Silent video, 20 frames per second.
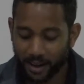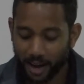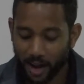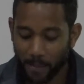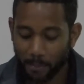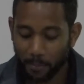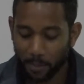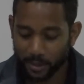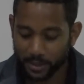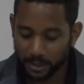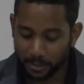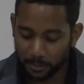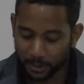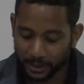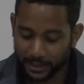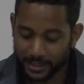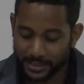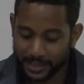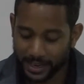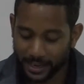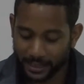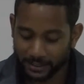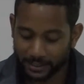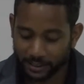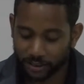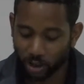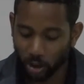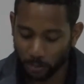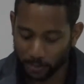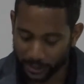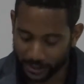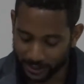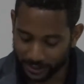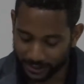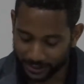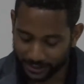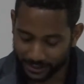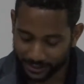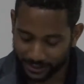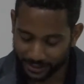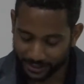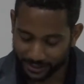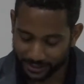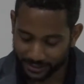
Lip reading: a possible desire to dominate,